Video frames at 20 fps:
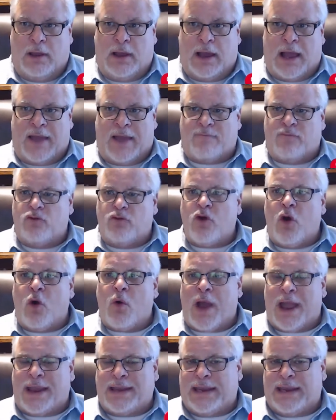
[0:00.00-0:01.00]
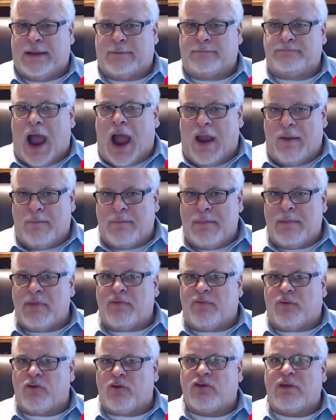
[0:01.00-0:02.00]
I have no idea. I remember the
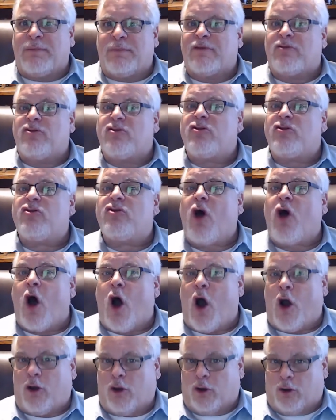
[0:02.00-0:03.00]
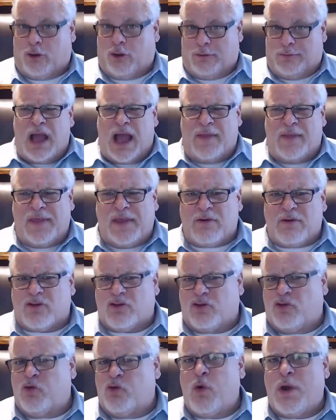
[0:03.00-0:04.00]
first time I saw her. I think I was
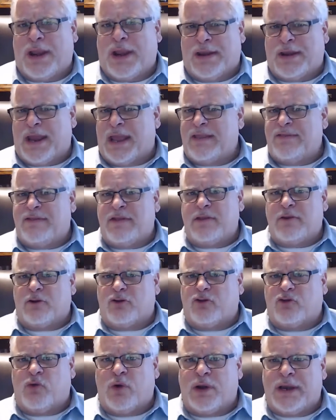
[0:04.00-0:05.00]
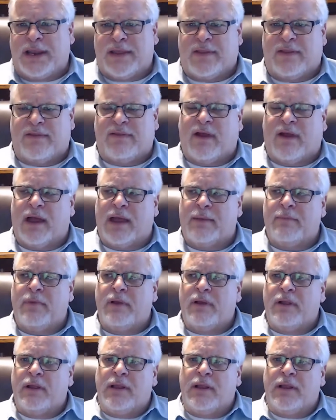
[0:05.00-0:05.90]
19 or 20 at the time.